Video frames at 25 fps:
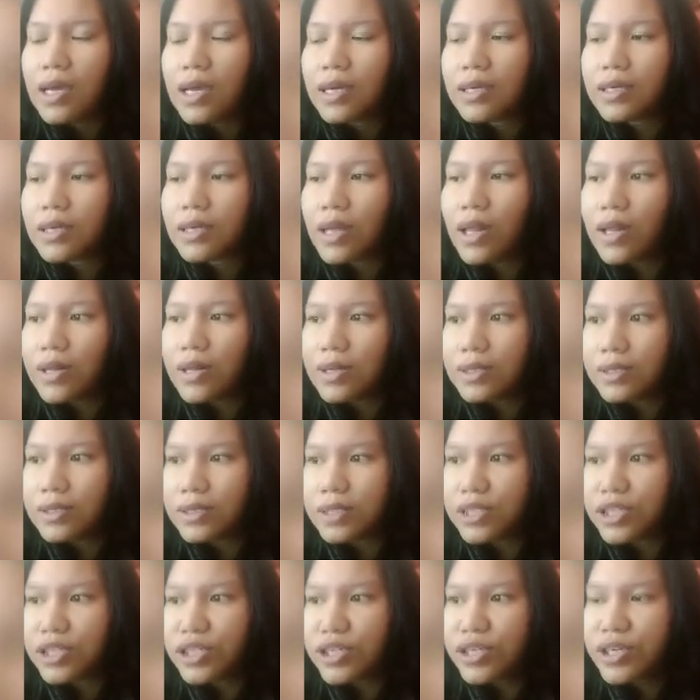
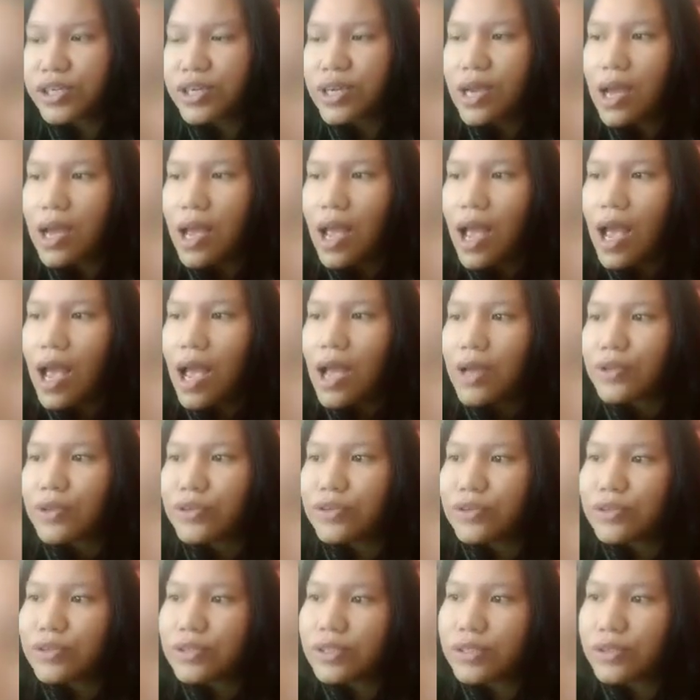knowledge
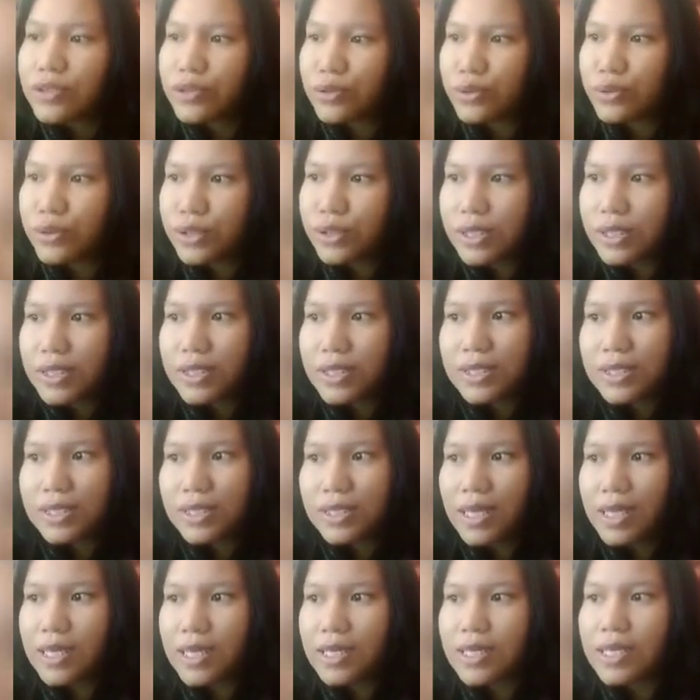to students
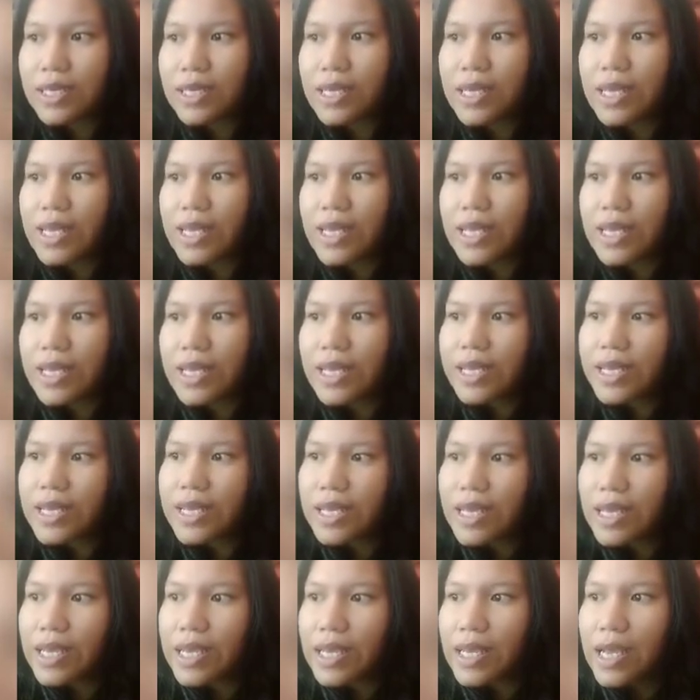in the
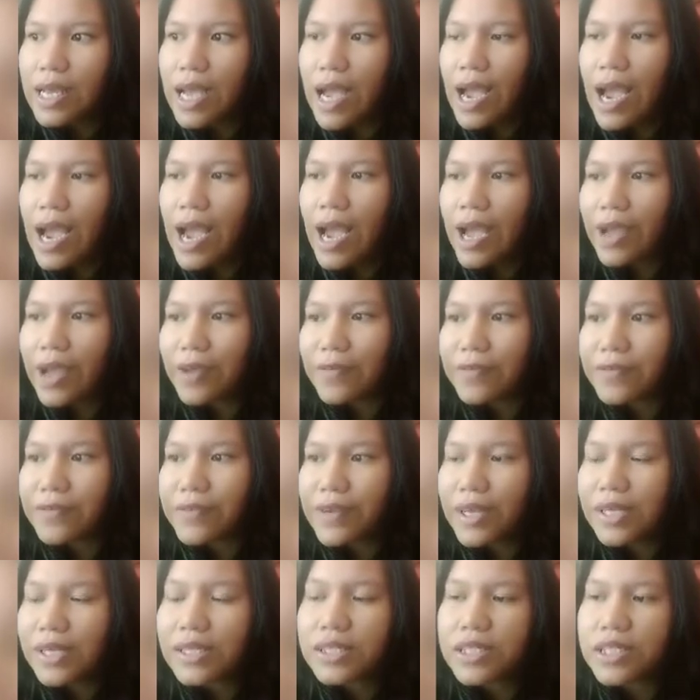
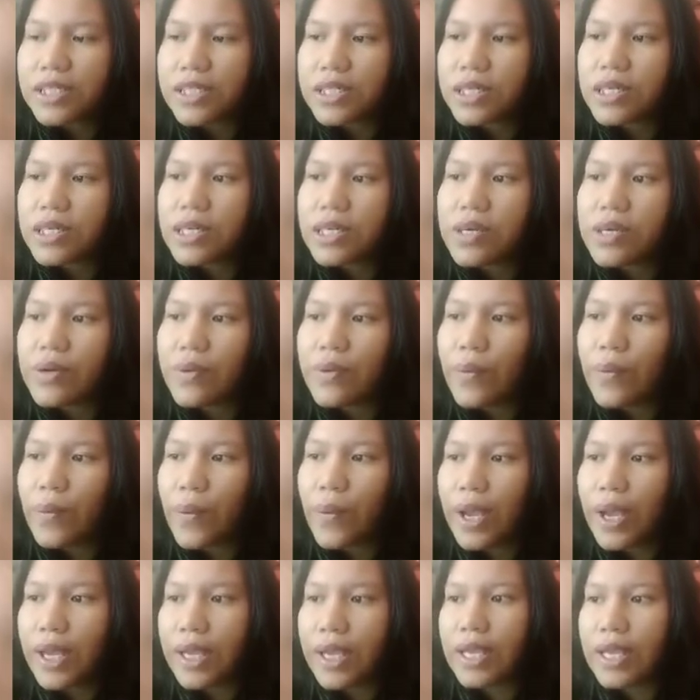efficient
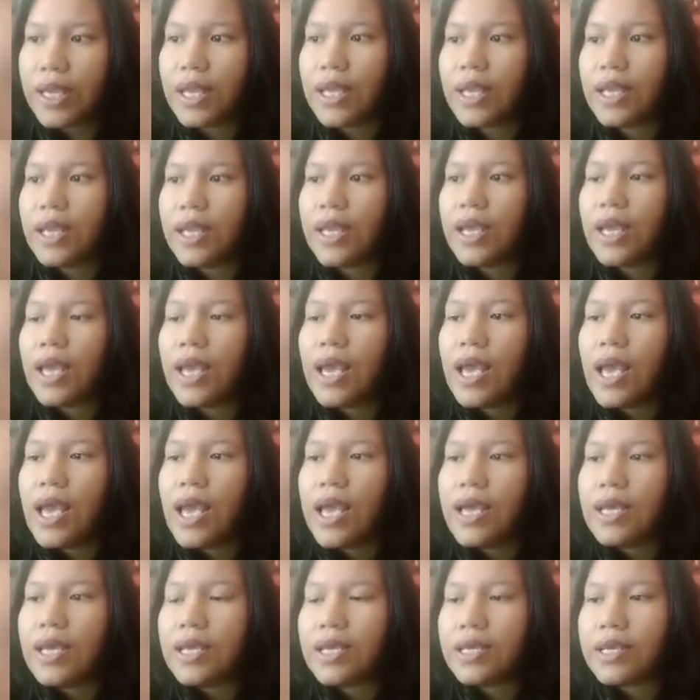way.
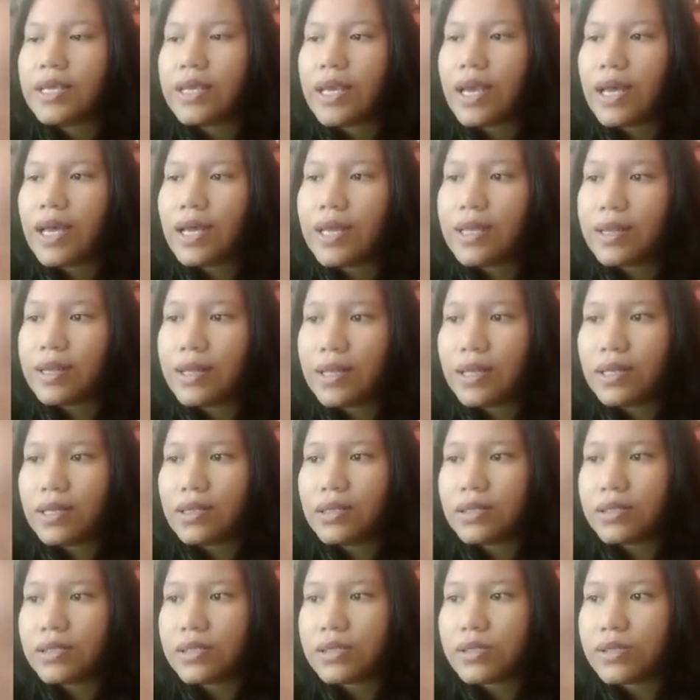Yet, in
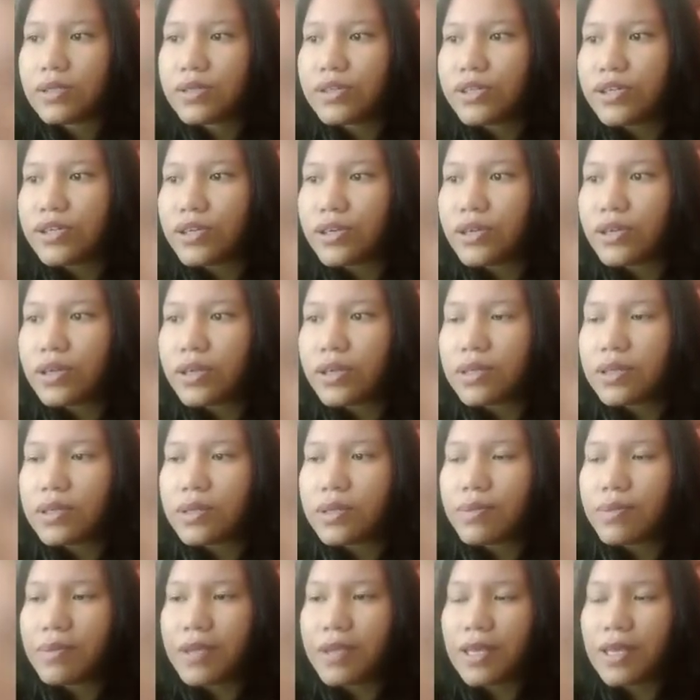the should
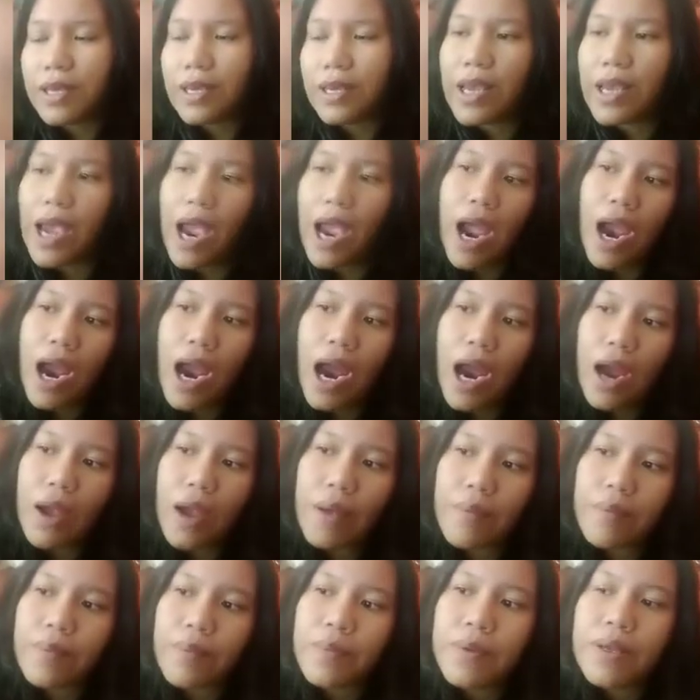be
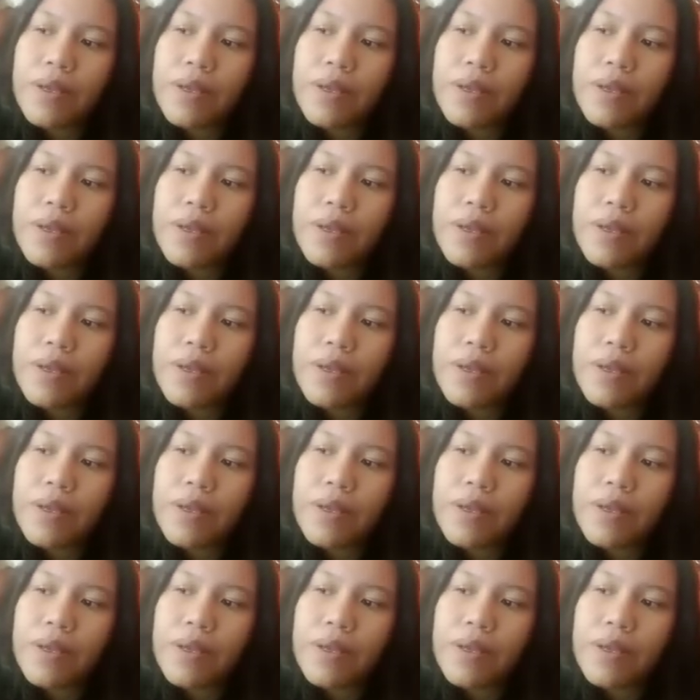kept